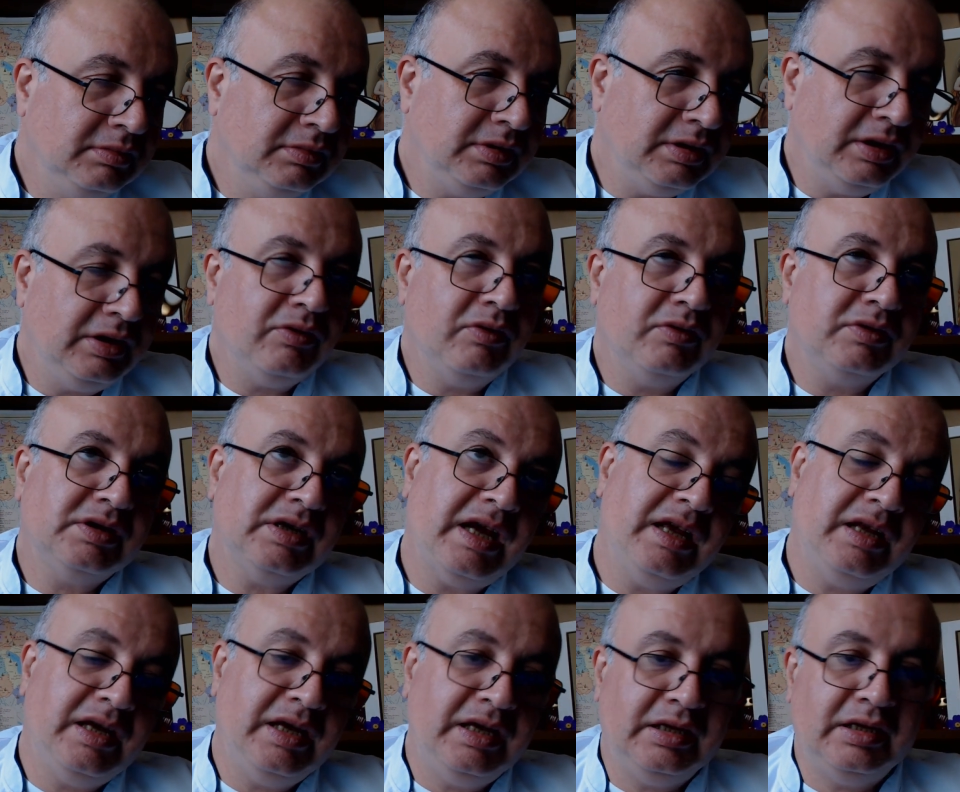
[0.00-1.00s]

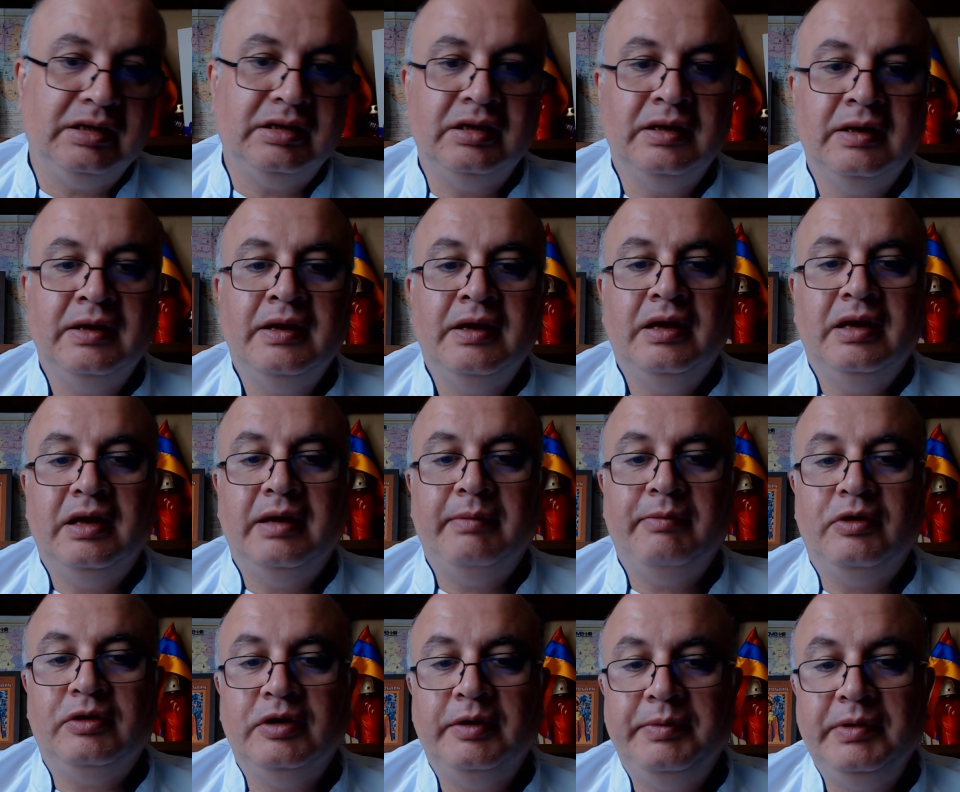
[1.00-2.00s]
glycosylated
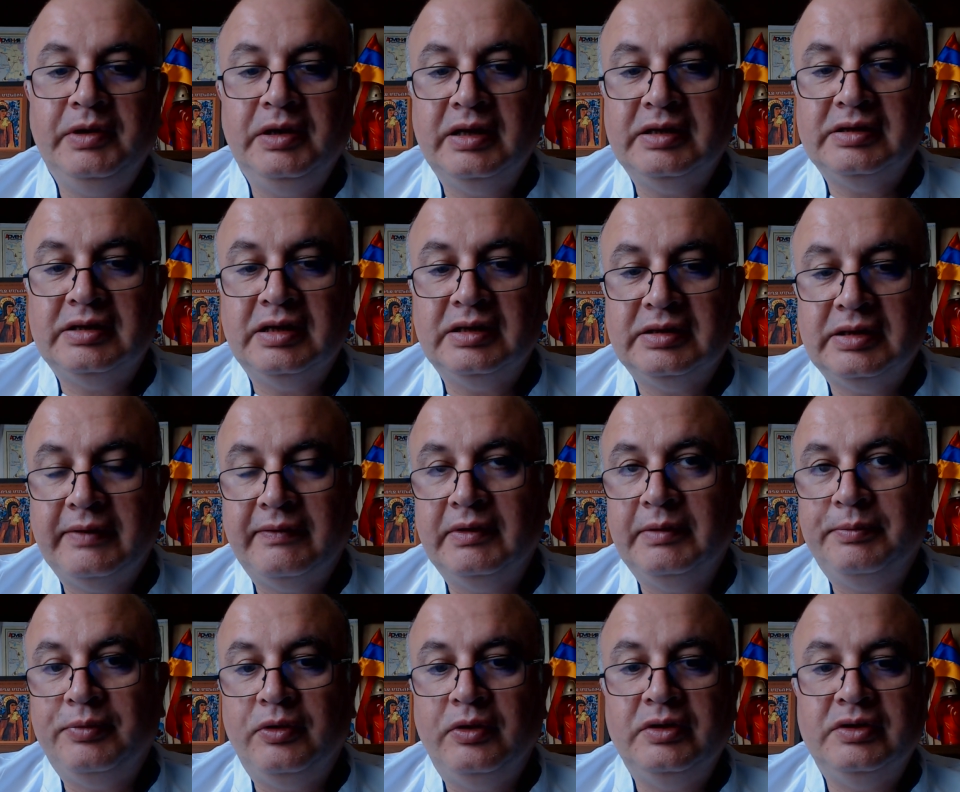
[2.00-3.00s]
hemoglobin less than
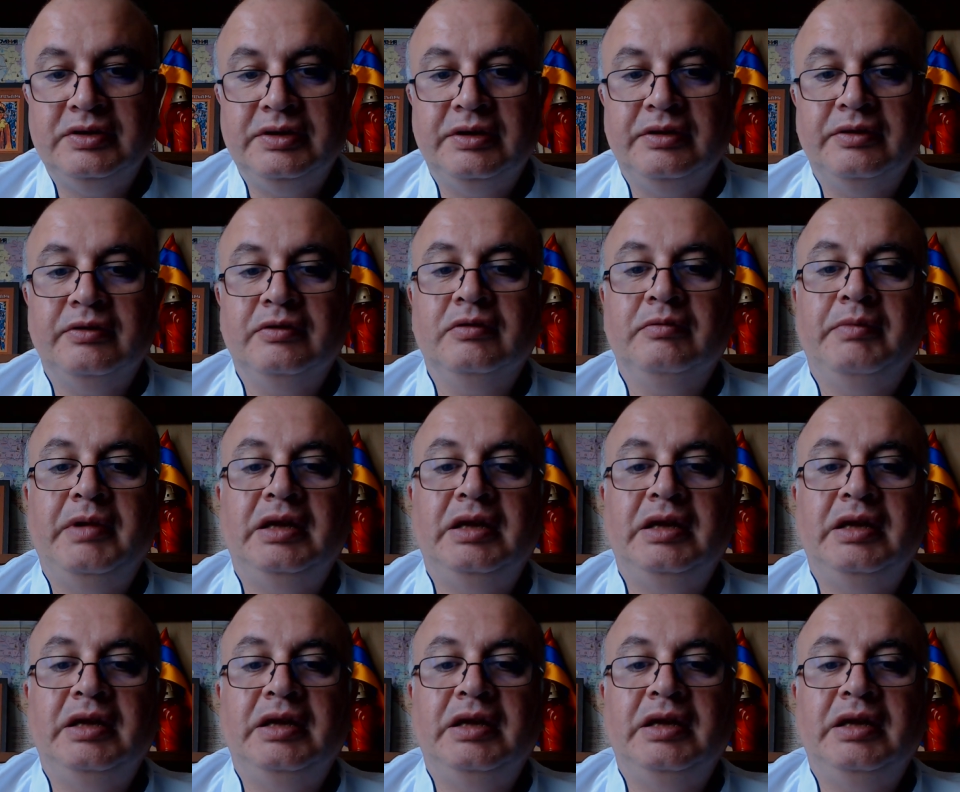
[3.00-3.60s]
7.0.